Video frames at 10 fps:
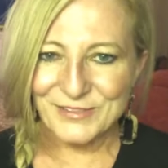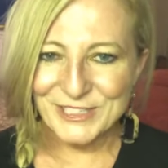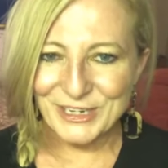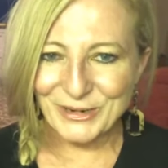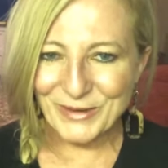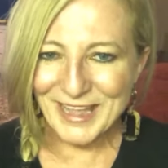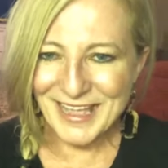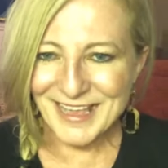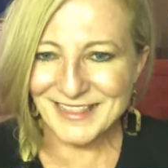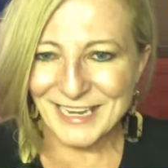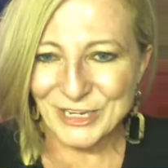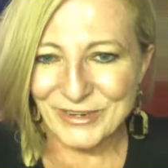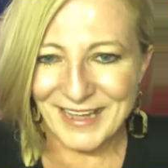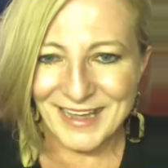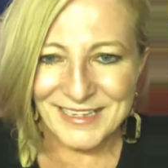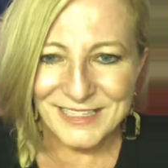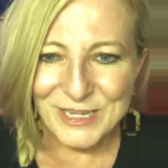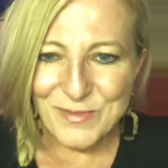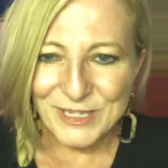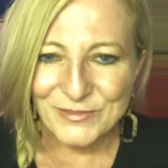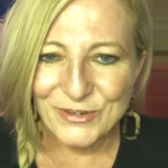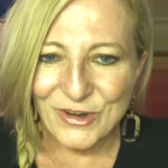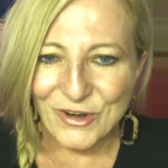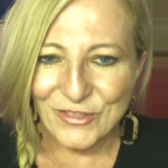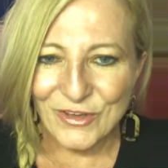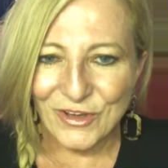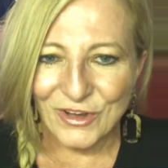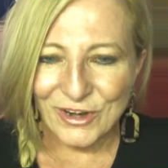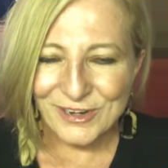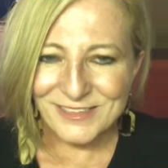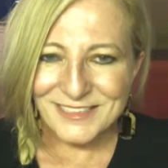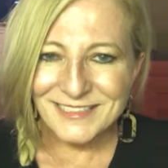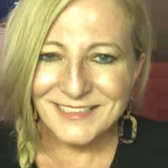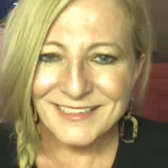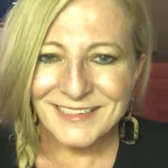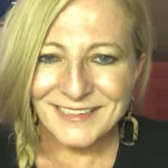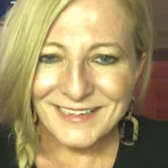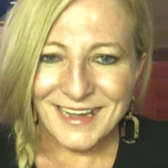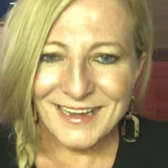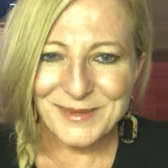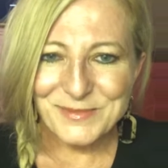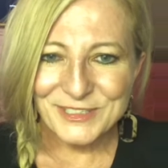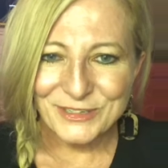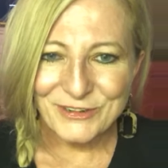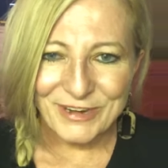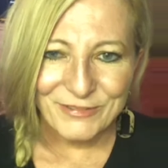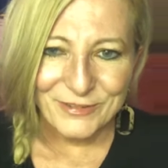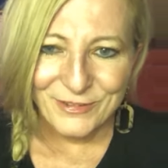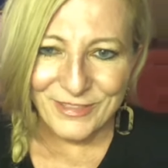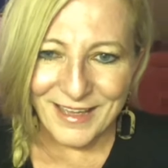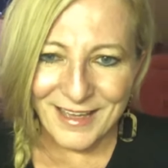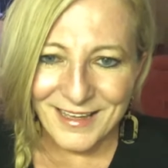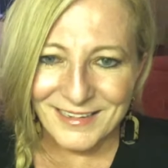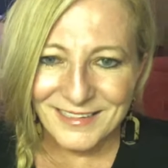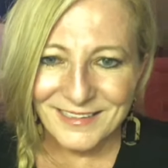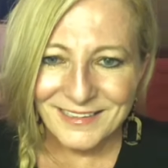So thank you guys so much for all the hearts. I am so grateful for that.